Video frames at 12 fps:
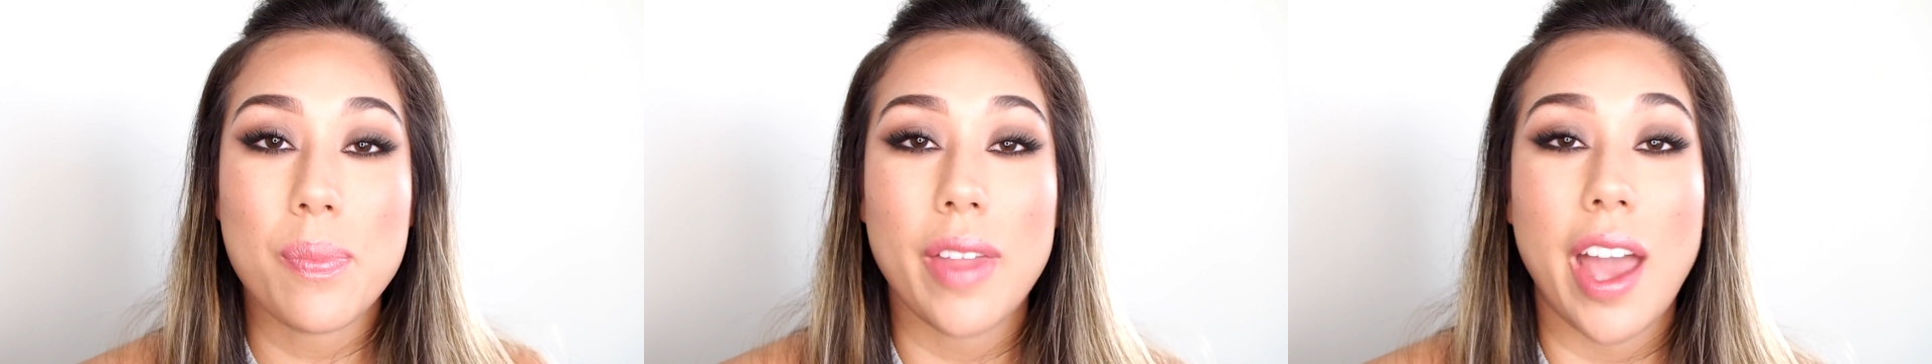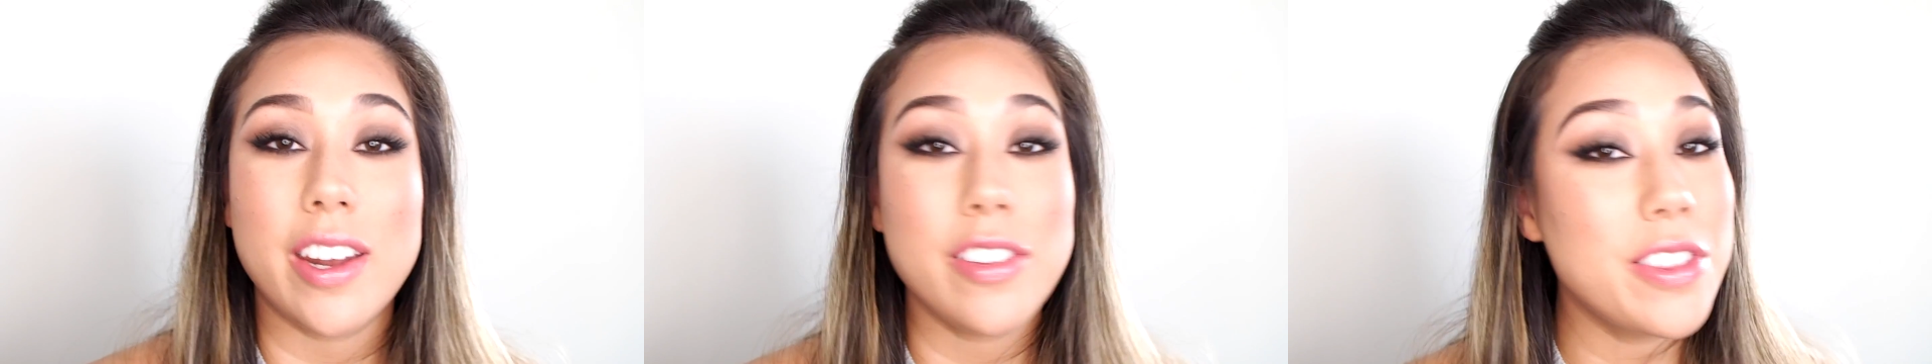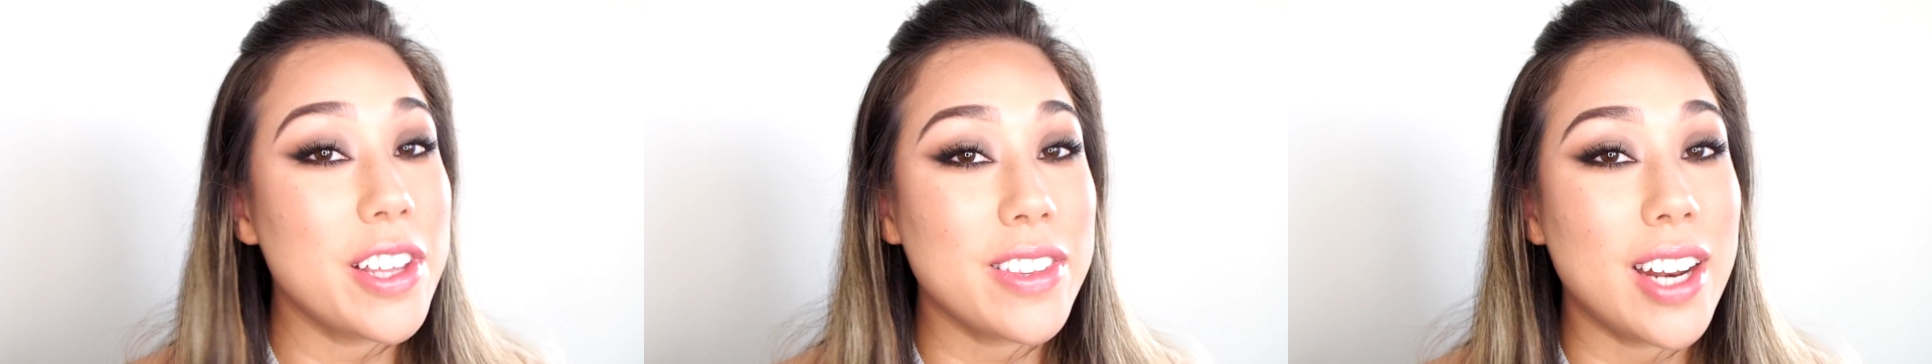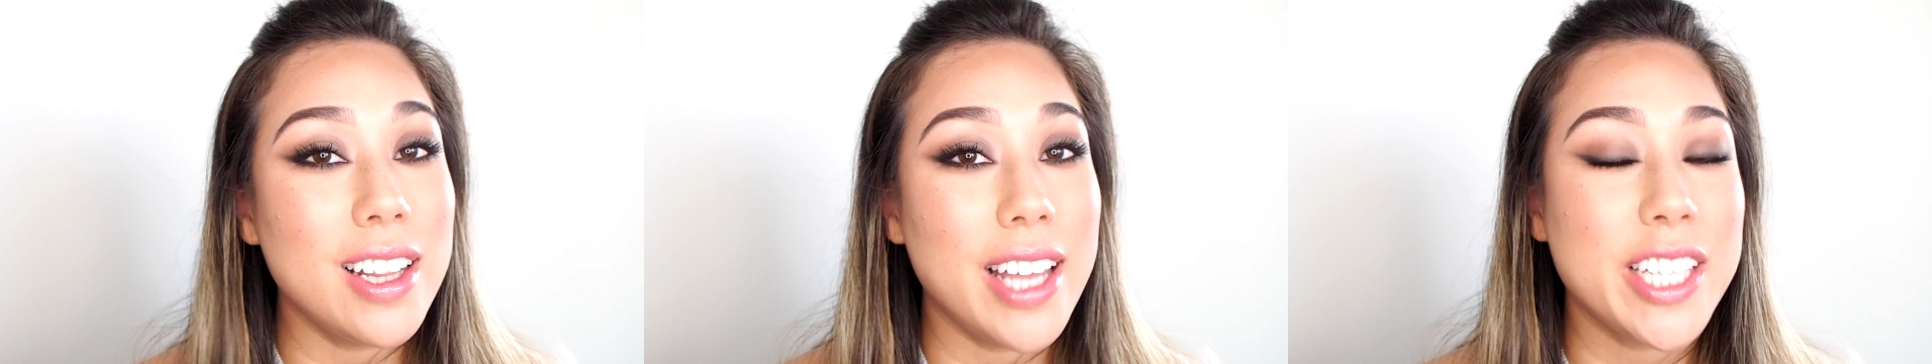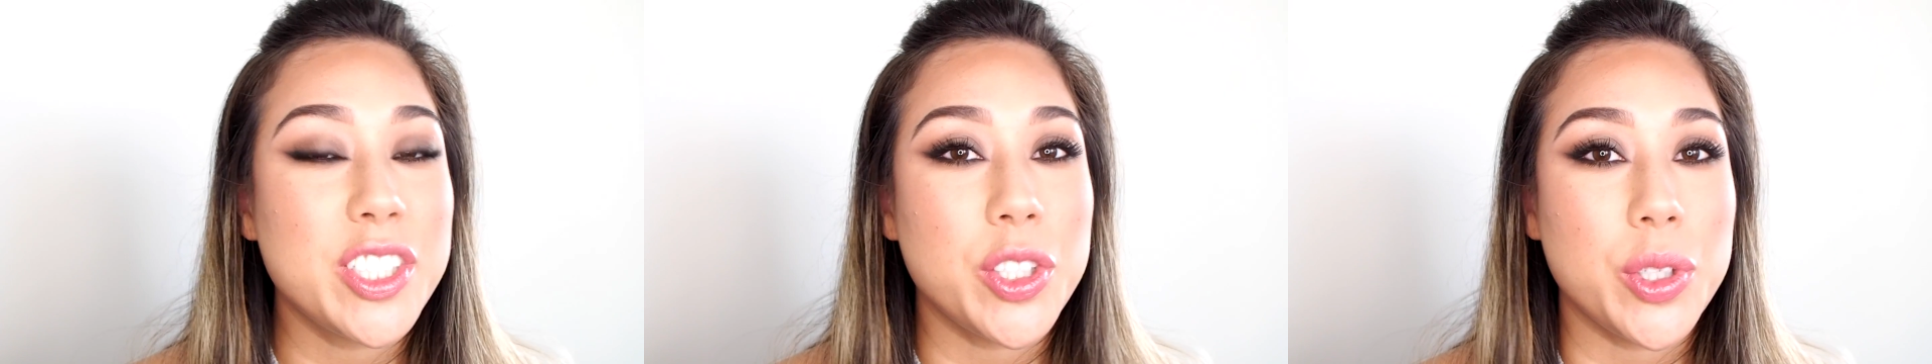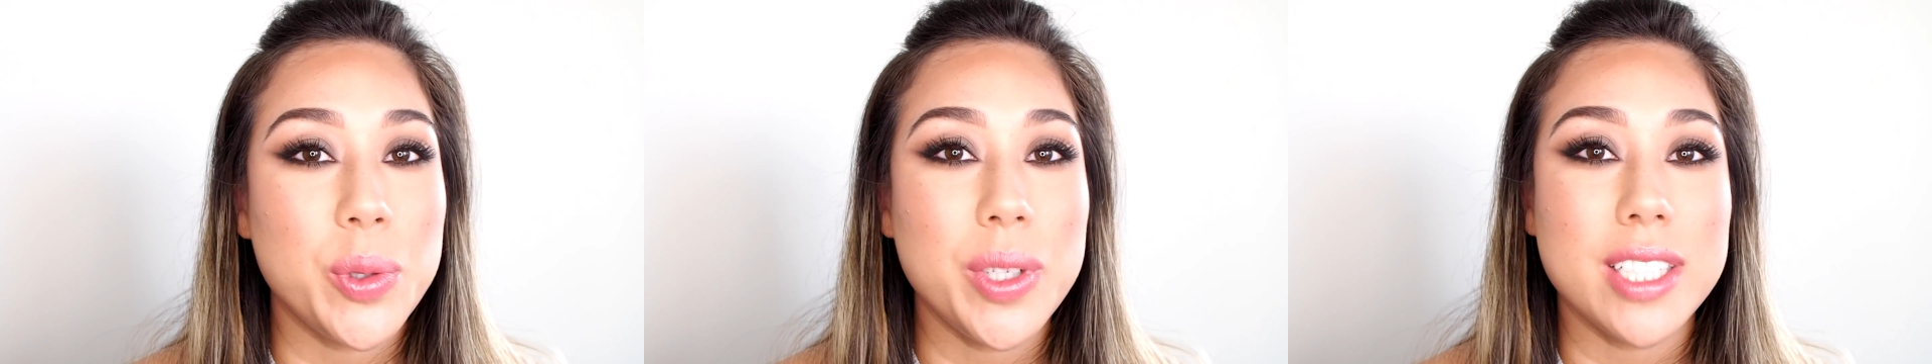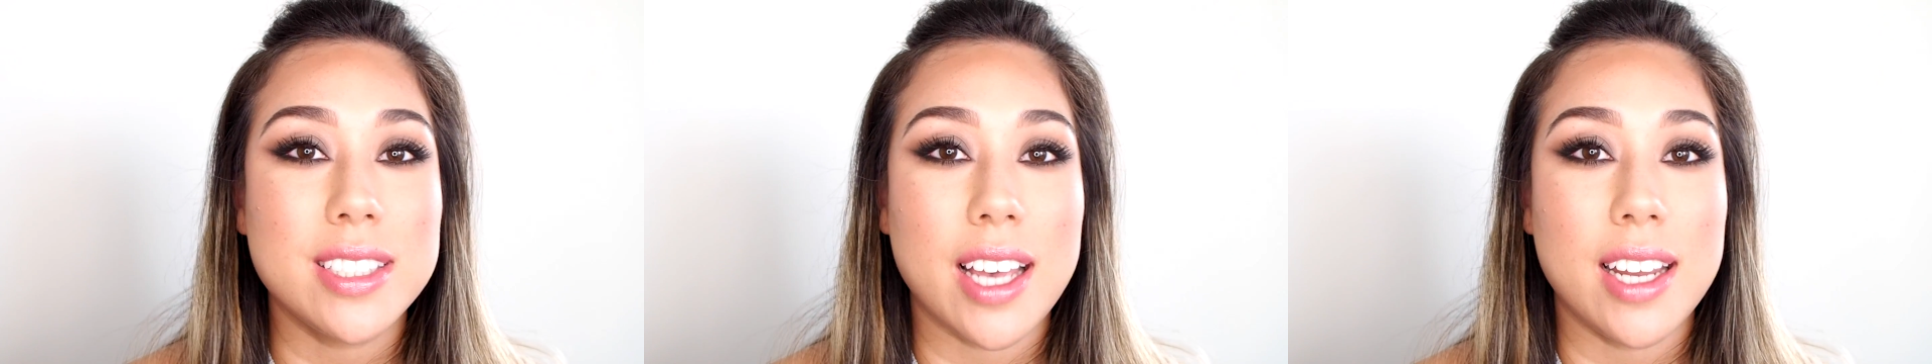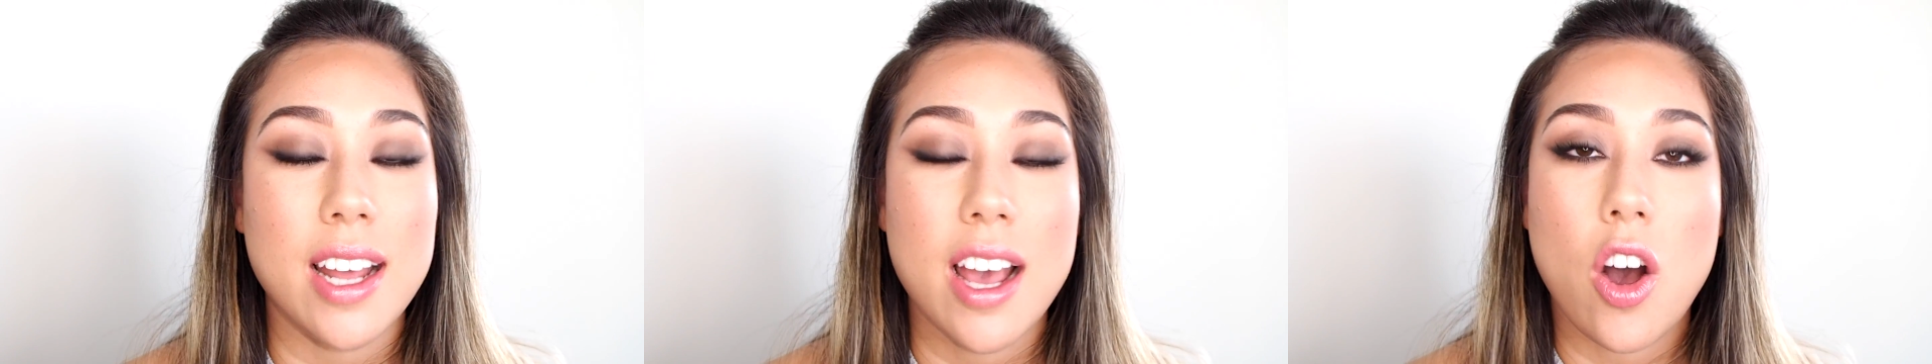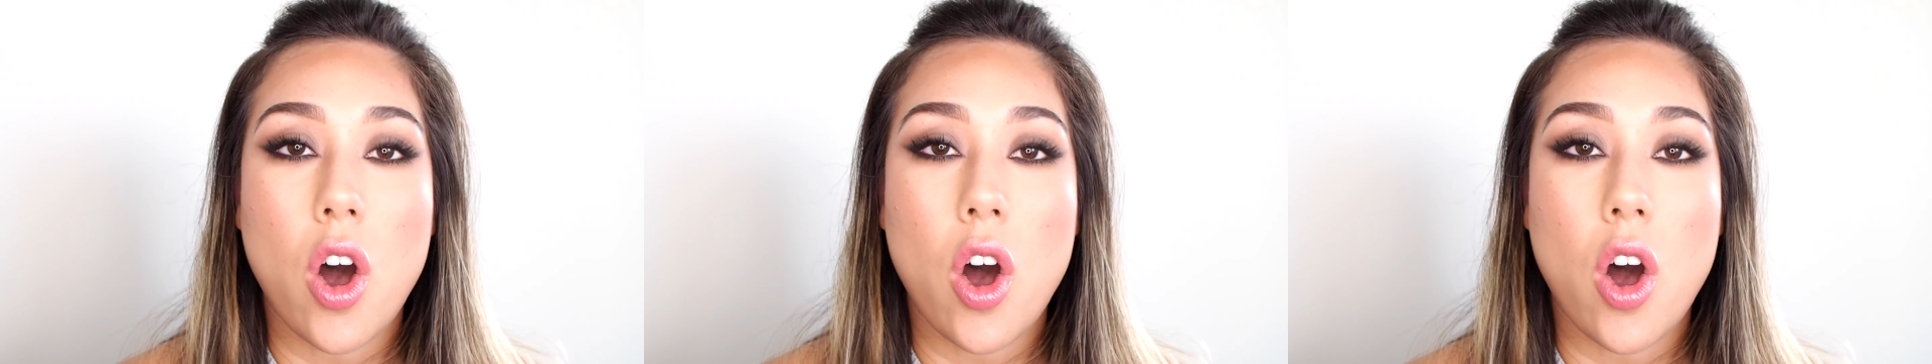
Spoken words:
Another thing that I like too is that